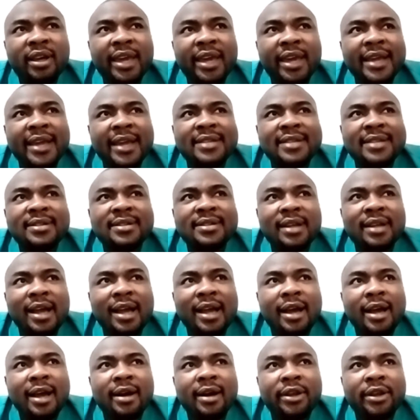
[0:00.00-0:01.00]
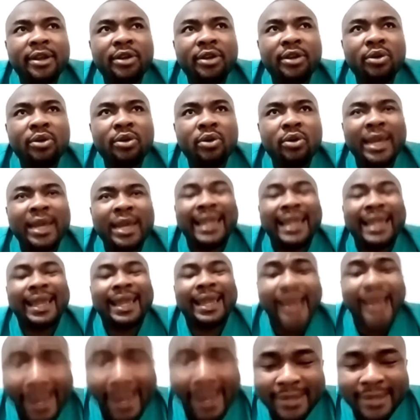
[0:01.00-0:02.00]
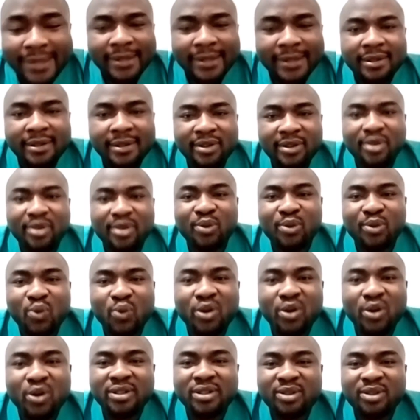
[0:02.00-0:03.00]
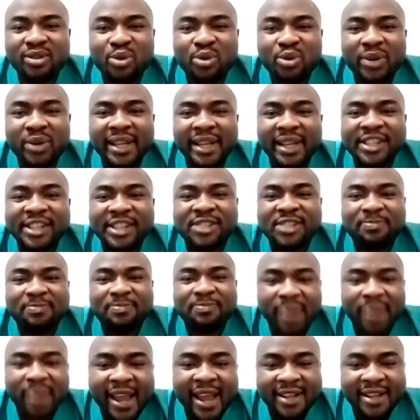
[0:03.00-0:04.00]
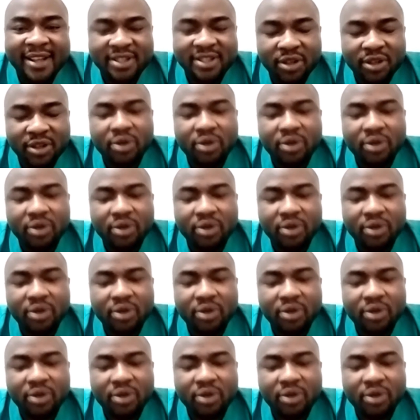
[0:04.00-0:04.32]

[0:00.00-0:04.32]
get enlightened on what to really expect,